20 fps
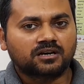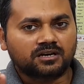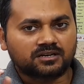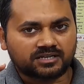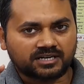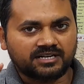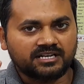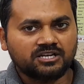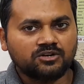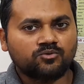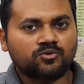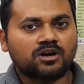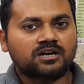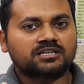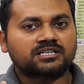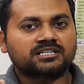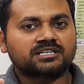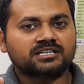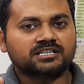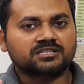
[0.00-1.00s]
Running
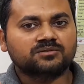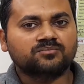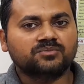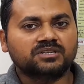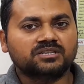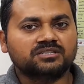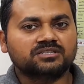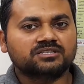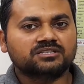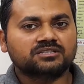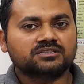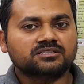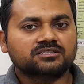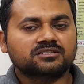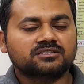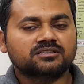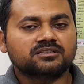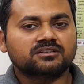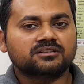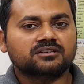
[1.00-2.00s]
water, it means
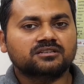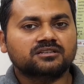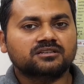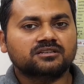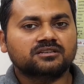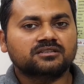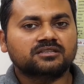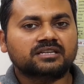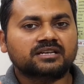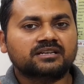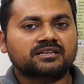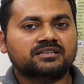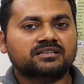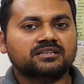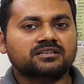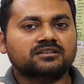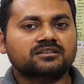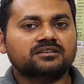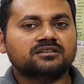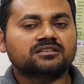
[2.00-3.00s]
that
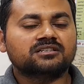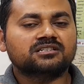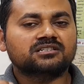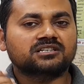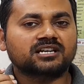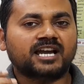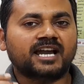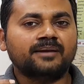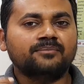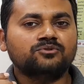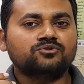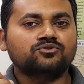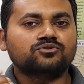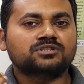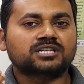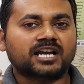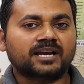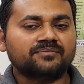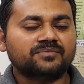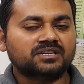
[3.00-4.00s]
time to
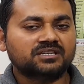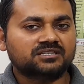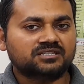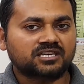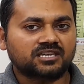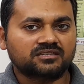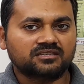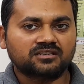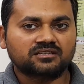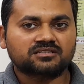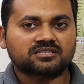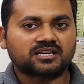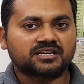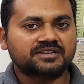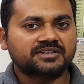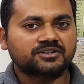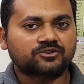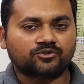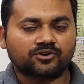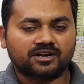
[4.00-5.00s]
time the changes are
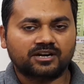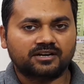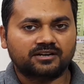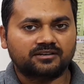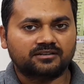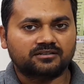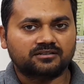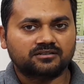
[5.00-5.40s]
required.